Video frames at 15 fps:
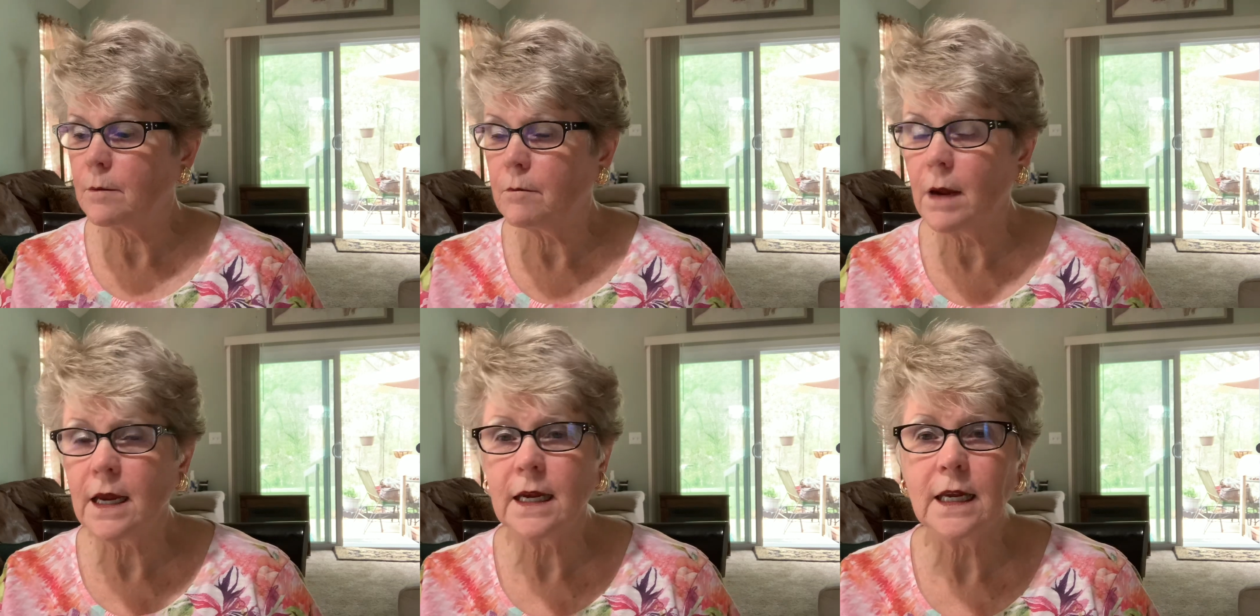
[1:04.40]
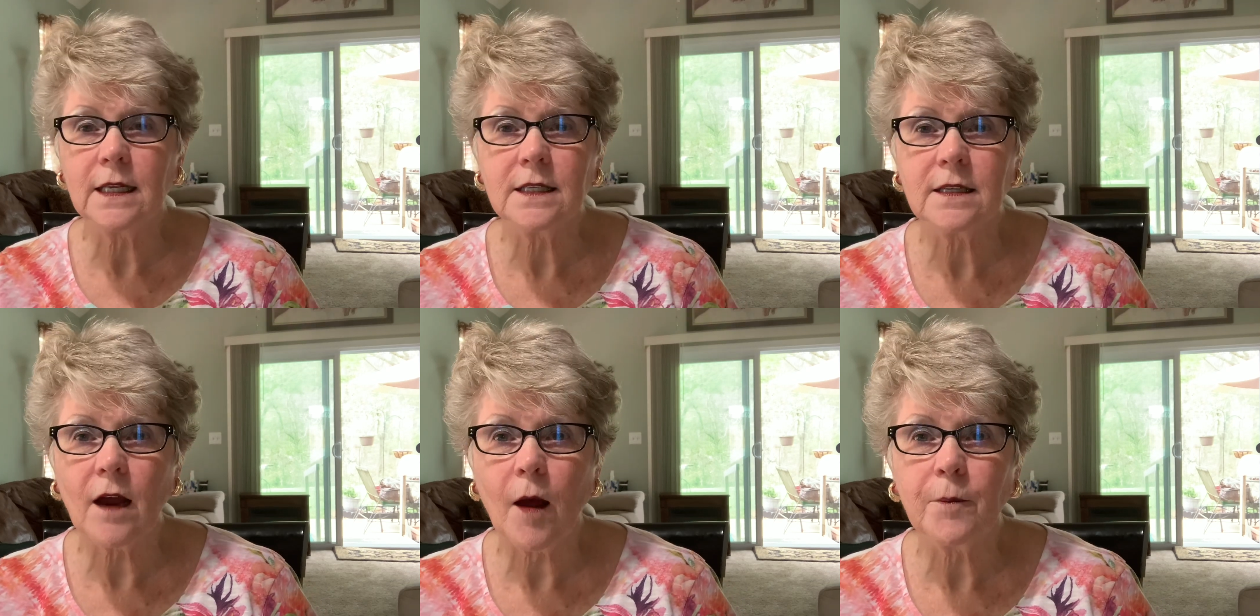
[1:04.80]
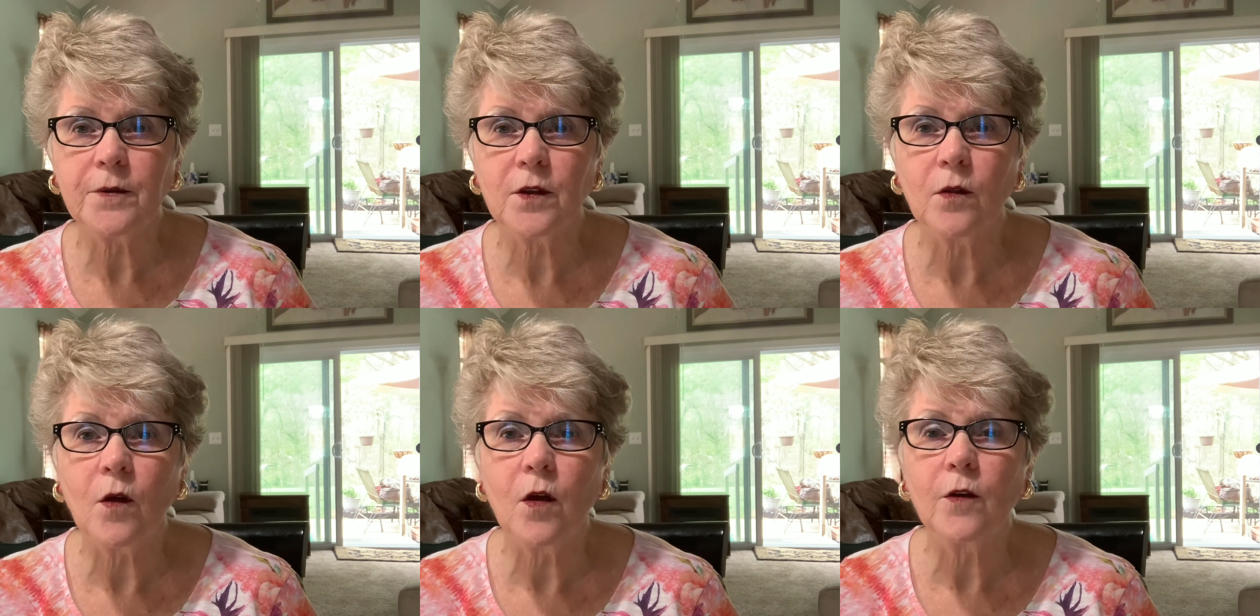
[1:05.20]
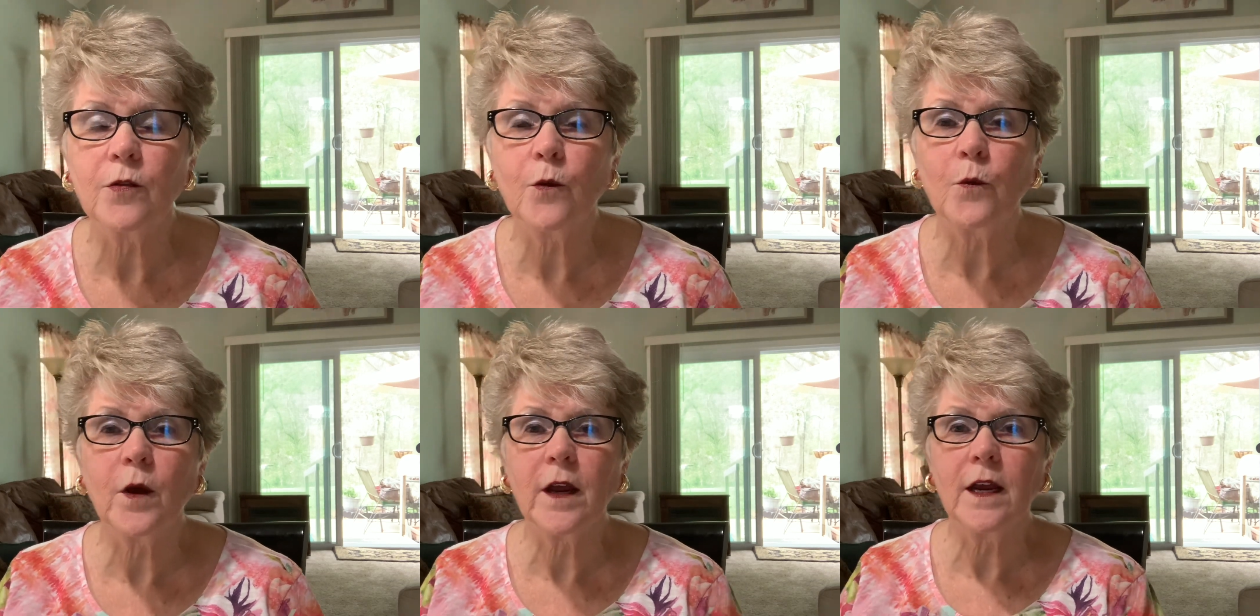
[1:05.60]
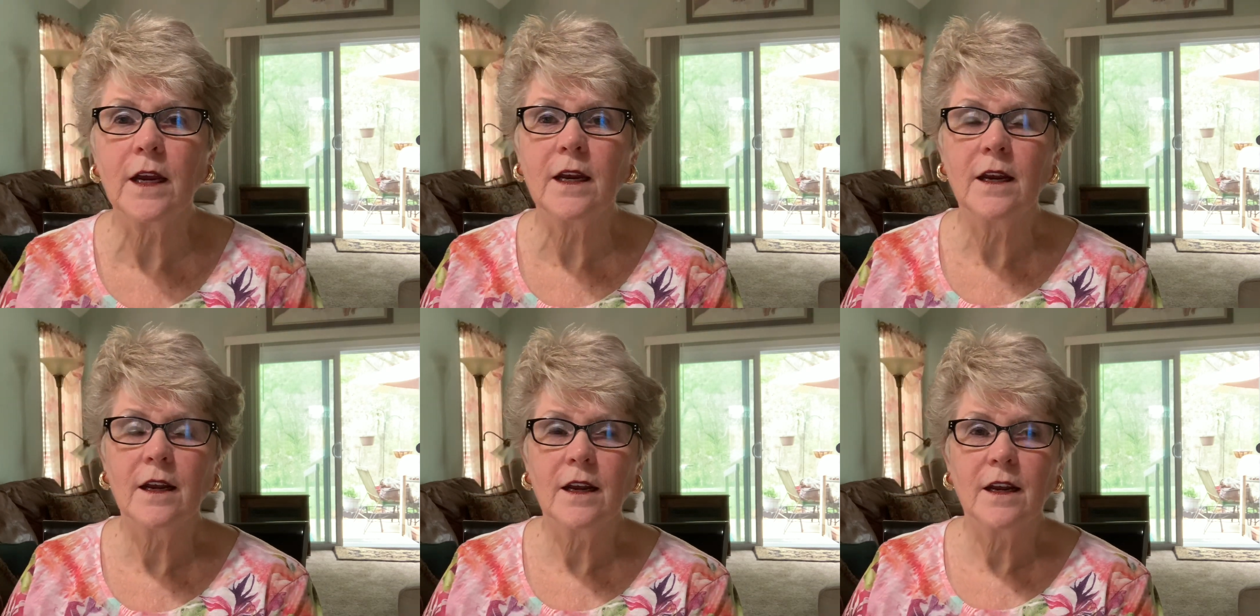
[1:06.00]
making stops along the
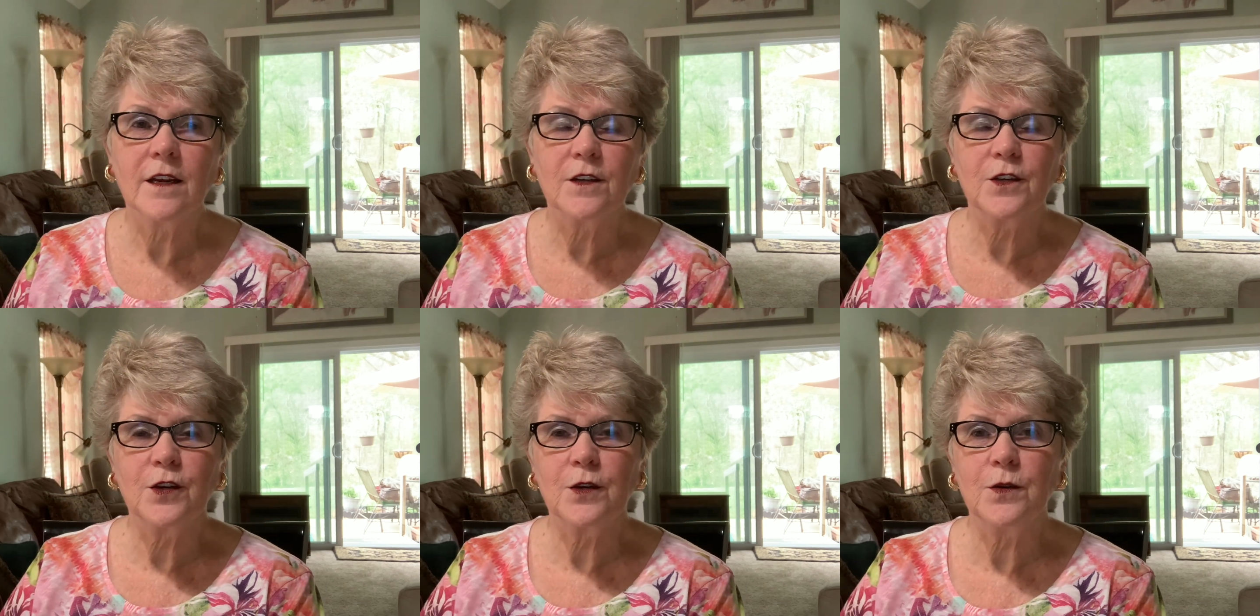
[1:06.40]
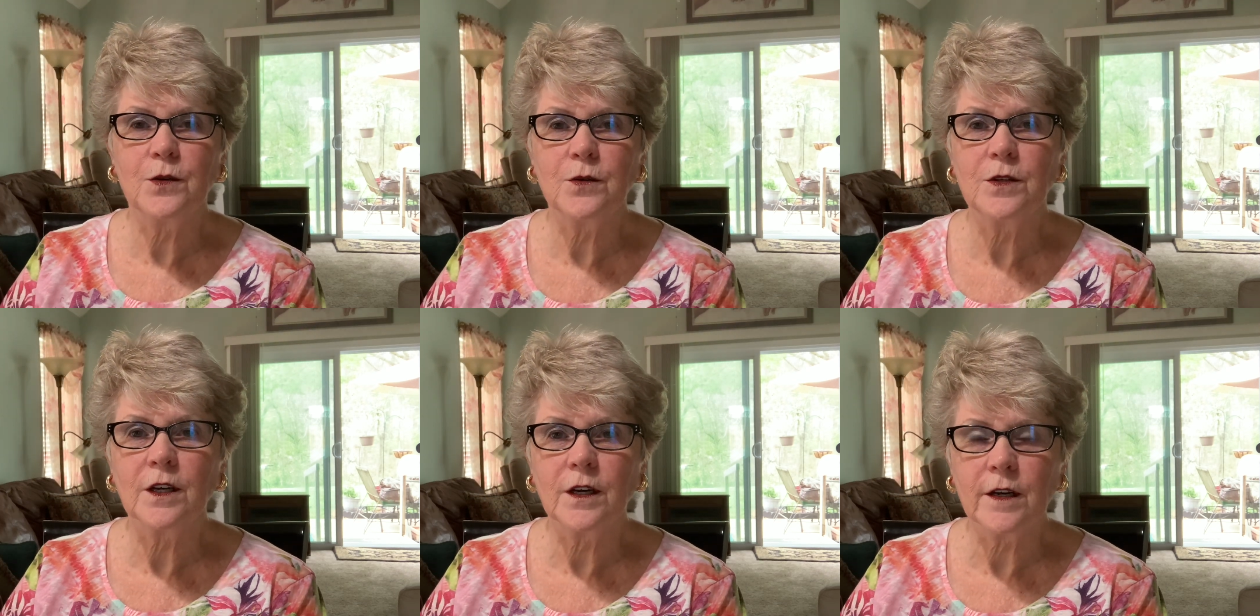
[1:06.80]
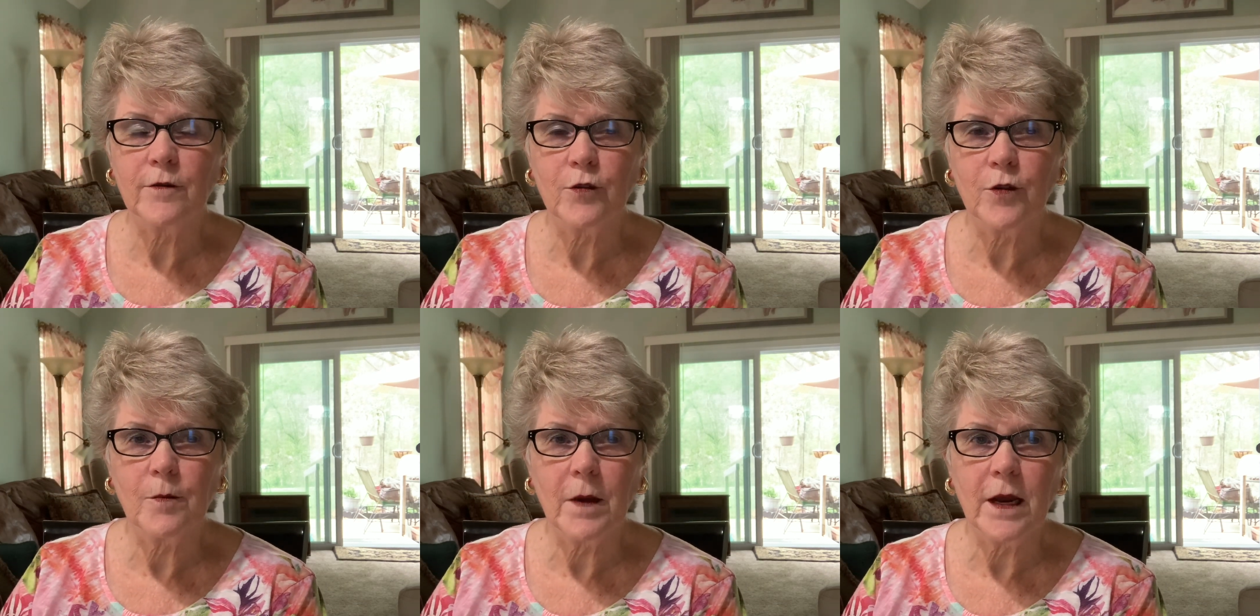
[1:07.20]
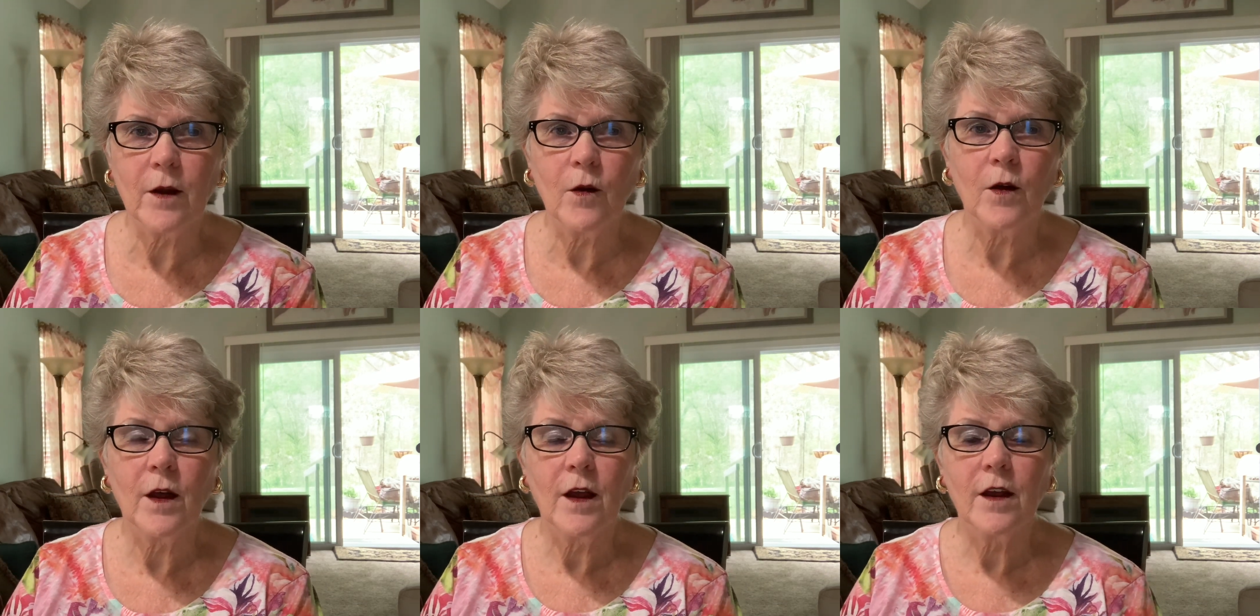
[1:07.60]
way to deliver the mail.